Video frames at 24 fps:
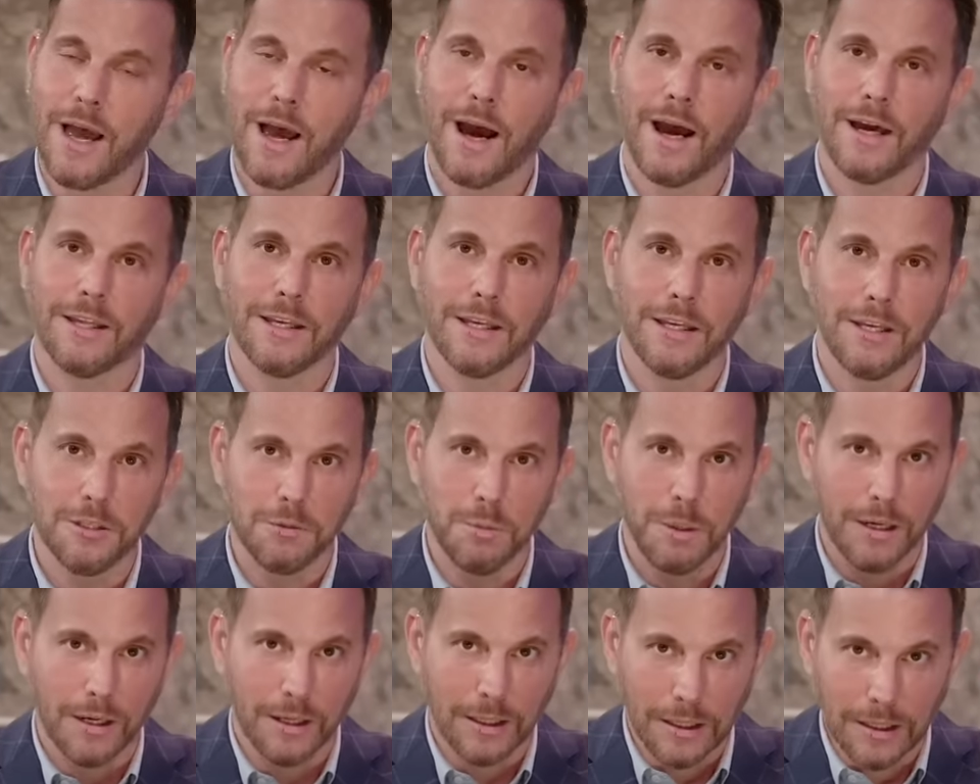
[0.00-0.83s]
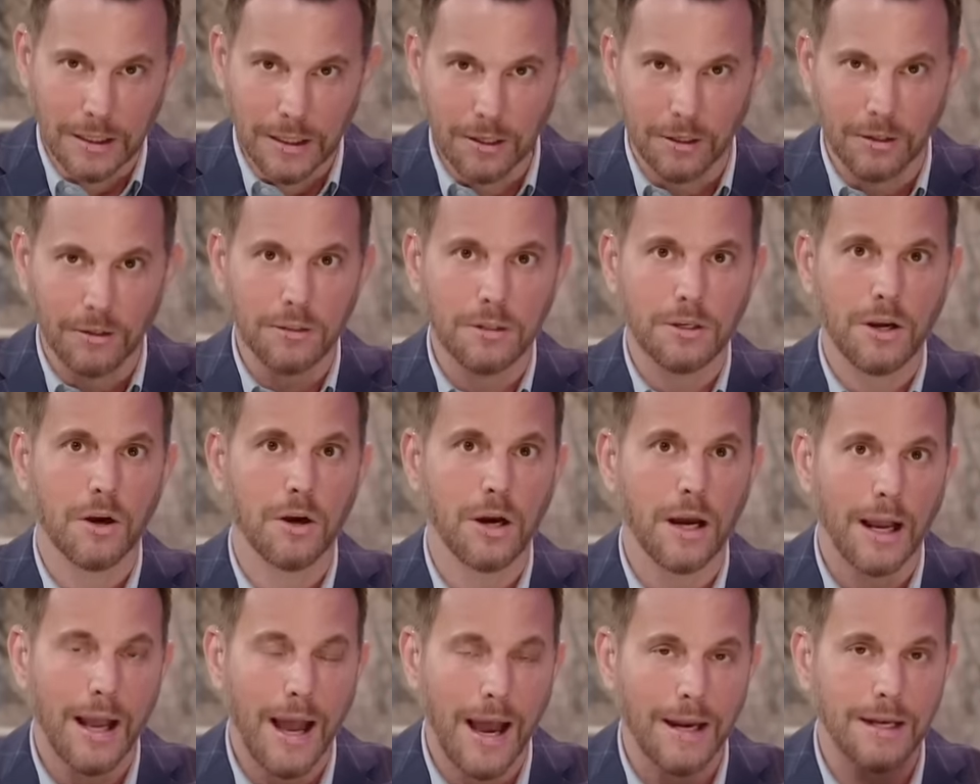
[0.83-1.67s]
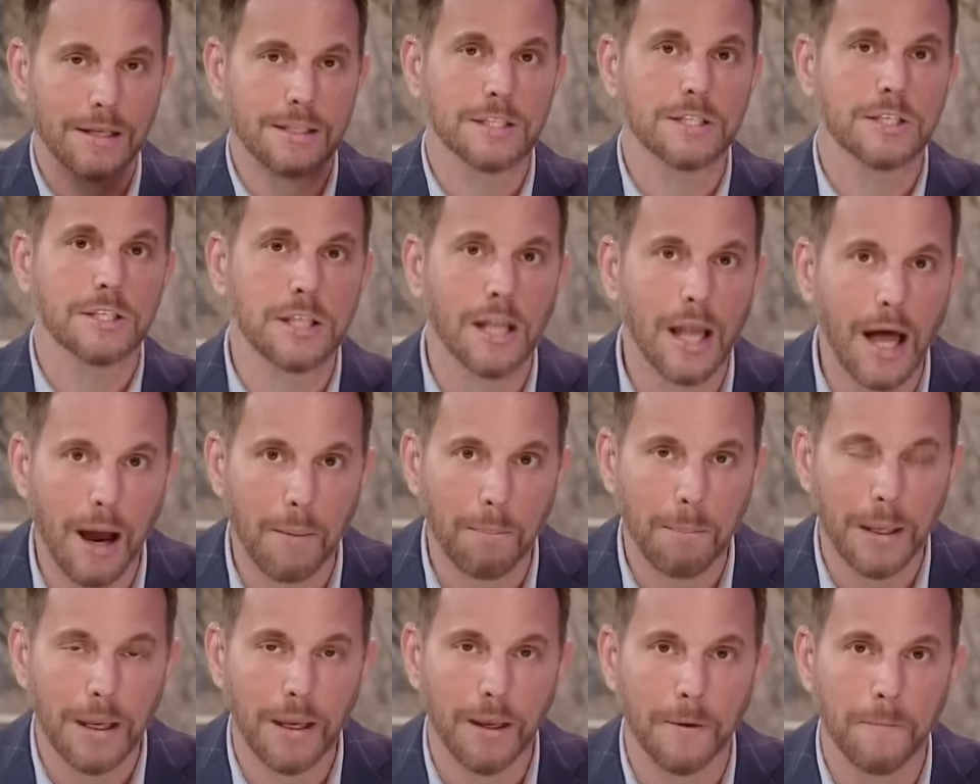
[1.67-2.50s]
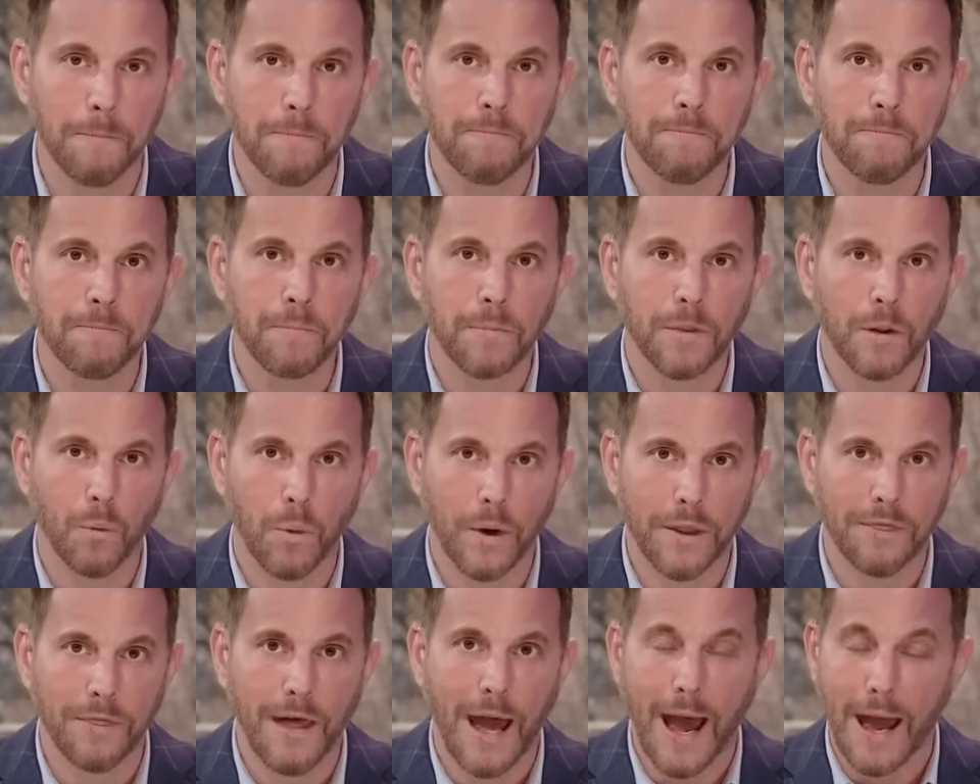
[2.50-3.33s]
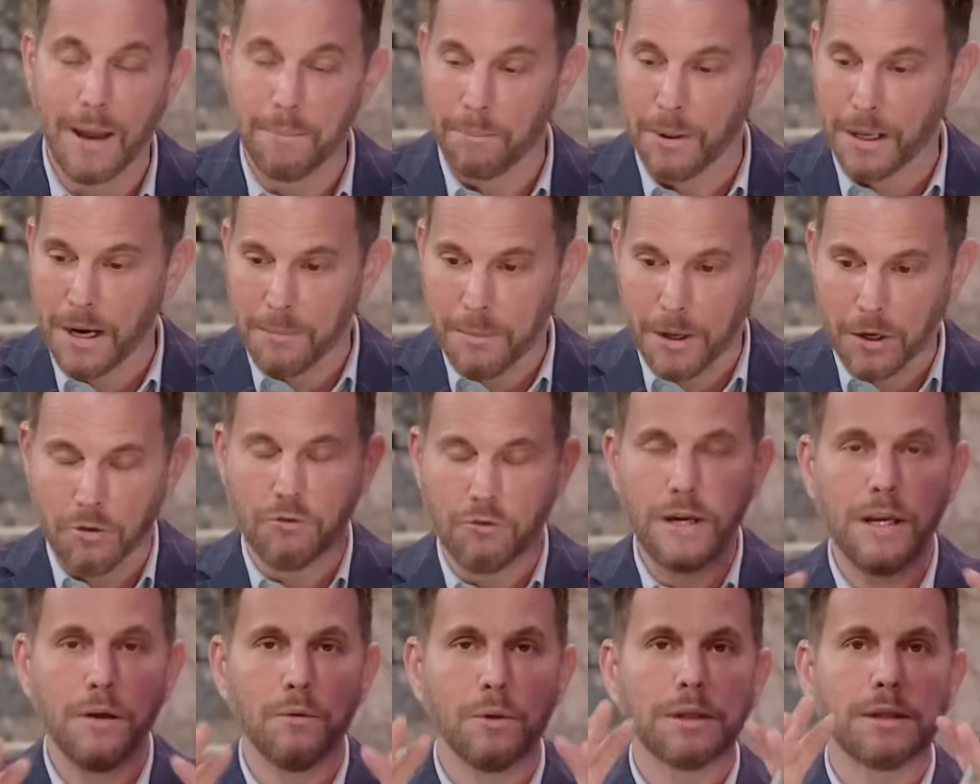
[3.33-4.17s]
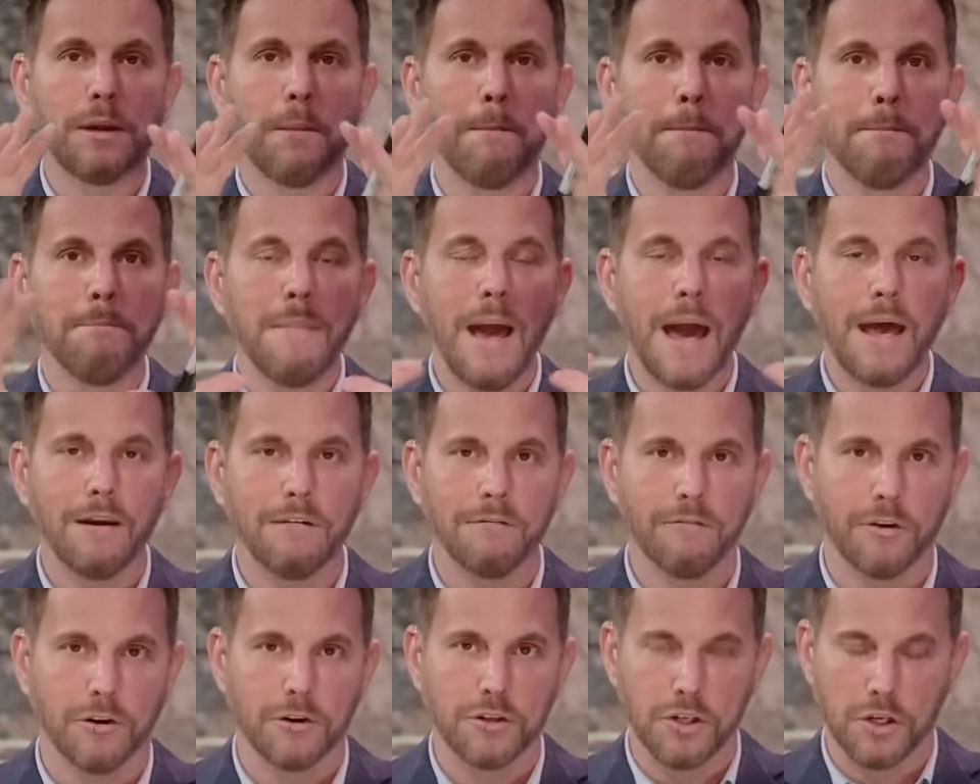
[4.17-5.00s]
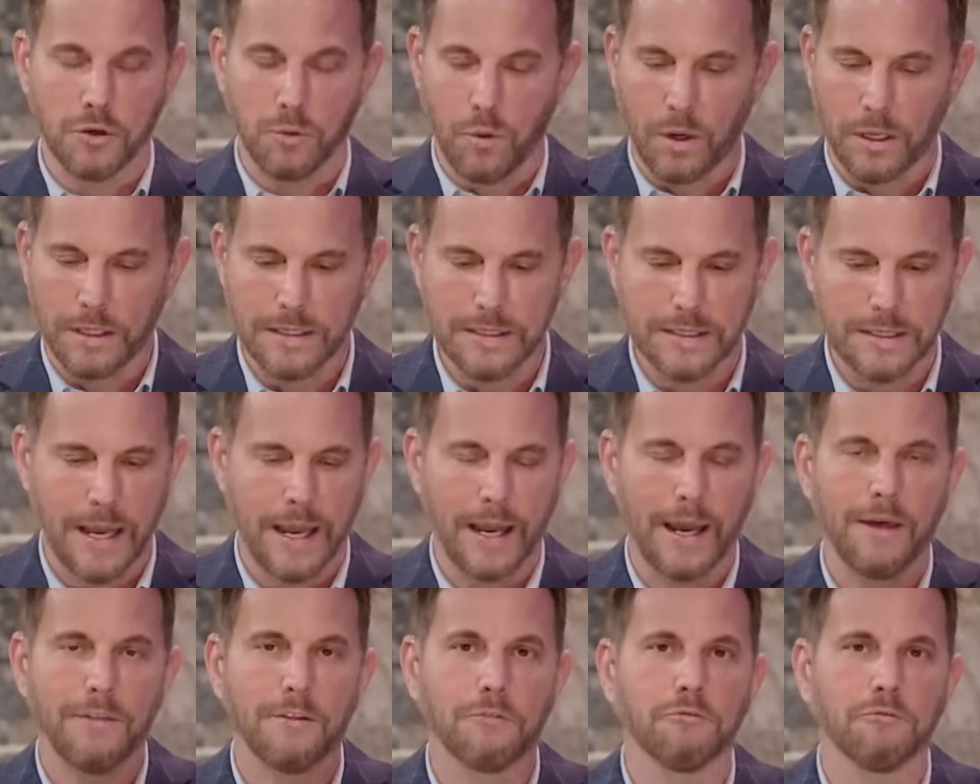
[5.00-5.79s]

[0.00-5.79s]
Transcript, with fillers: I think he's being a little kind of sloppy with that, but I'm agreeing with the meta version what he's saying.